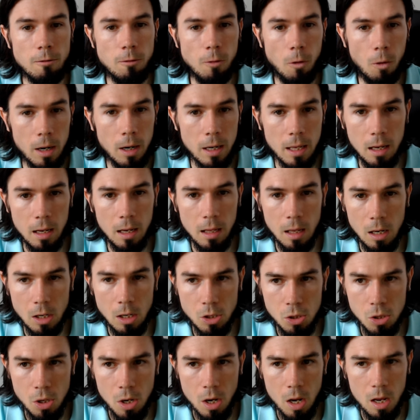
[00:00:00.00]
for getting
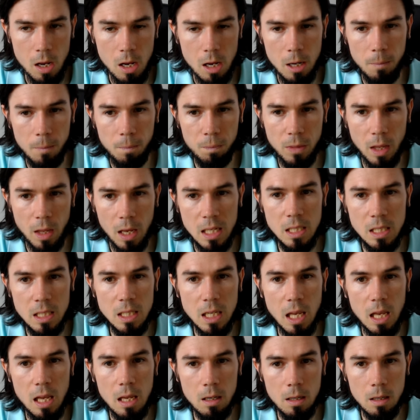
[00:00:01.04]
into the
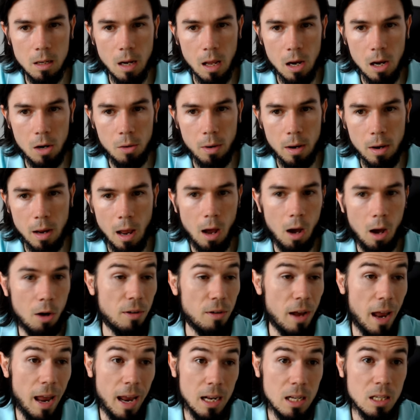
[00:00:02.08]
indicated area of
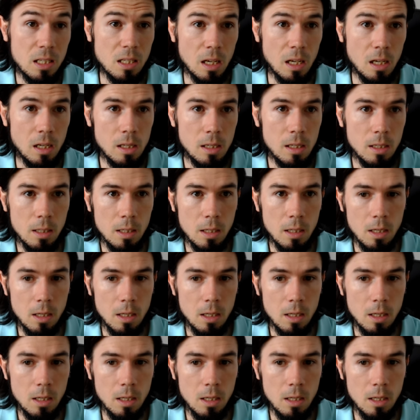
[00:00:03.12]
exit